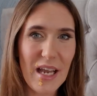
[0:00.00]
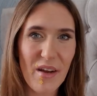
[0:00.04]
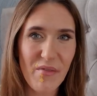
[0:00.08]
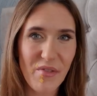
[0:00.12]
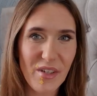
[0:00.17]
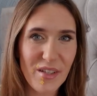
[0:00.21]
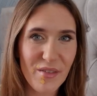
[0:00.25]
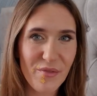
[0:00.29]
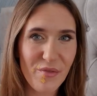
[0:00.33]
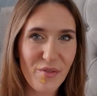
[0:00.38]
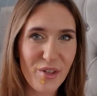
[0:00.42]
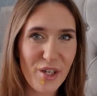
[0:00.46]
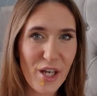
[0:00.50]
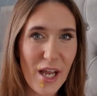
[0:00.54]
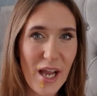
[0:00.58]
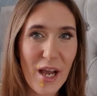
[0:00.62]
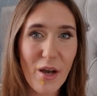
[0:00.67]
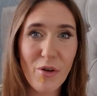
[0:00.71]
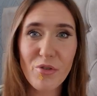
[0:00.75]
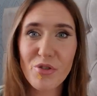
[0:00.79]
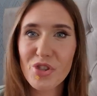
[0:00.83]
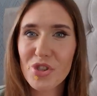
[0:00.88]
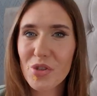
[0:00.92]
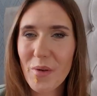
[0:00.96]
everything for
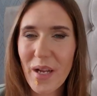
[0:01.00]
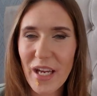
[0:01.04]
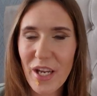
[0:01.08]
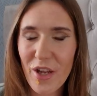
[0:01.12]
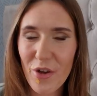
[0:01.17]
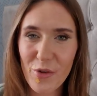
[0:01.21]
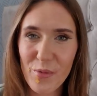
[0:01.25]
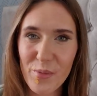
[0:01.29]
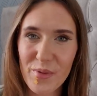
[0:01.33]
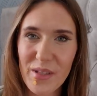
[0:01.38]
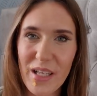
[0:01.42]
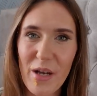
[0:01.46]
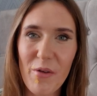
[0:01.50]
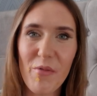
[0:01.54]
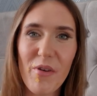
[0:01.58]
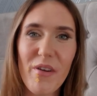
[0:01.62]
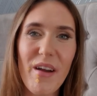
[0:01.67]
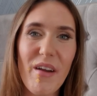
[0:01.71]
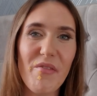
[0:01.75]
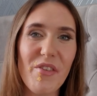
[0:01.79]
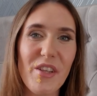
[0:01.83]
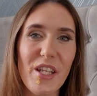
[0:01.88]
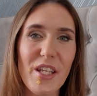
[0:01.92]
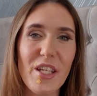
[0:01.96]
now so i hope that
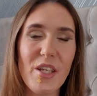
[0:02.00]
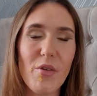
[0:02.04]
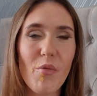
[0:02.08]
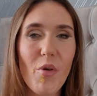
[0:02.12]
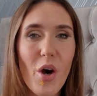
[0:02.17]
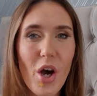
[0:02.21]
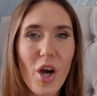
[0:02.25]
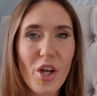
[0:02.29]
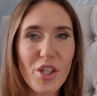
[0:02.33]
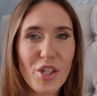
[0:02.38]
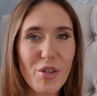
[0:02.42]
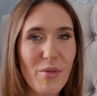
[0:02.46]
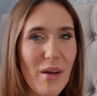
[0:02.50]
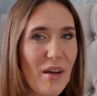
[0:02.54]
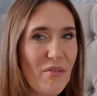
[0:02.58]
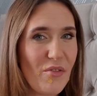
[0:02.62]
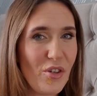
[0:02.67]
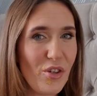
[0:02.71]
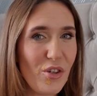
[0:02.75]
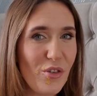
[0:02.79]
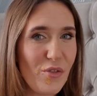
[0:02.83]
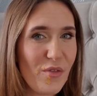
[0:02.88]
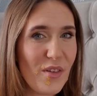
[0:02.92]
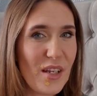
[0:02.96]
wherever that you are you have
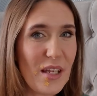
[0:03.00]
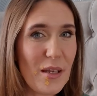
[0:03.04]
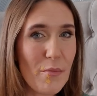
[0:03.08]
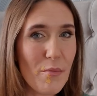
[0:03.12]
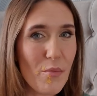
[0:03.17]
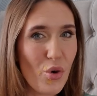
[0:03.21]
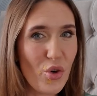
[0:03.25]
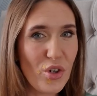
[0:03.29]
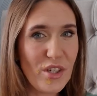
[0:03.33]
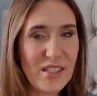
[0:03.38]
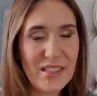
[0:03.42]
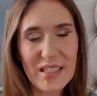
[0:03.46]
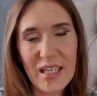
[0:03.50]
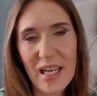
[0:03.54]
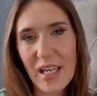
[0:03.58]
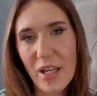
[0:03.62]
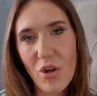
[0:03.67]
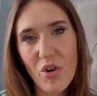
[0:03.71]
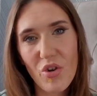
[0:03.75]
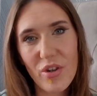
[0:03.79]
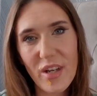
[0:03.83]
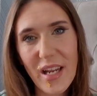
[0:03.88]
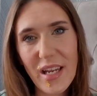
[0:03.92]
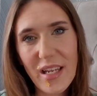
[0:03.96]
a lovely morning day
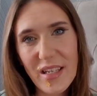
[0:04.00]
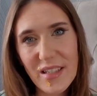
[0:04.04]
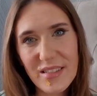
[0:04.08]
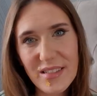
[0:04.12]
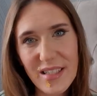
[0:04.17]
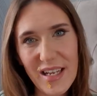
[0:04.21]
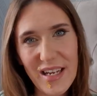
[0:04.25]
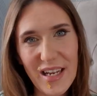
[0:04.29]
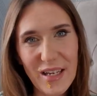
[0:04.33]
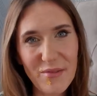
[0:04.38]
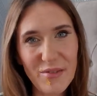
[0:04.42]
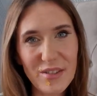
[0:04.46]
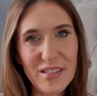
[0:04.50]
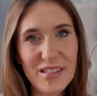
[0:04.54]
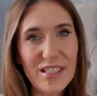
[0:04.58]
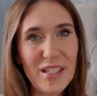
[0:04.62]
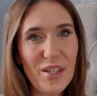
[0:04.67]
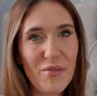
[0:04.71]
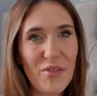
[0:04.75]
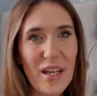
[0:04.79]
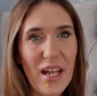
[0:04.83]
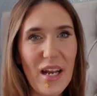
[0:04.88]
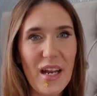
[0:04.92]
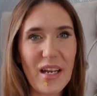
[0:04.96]
or night and i will see
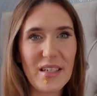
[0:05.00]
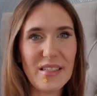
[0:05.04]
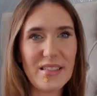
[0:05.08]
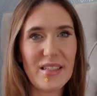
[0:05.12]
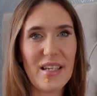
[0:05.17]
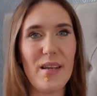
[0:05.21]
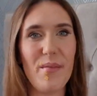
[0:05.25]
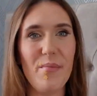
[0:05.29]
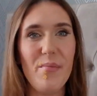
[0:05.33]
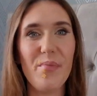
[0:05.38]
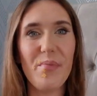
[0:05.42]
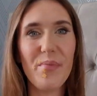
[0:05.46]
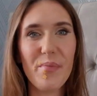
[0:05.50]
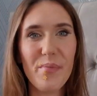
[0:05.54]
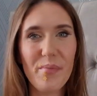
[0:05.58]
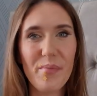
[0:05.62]
you again next time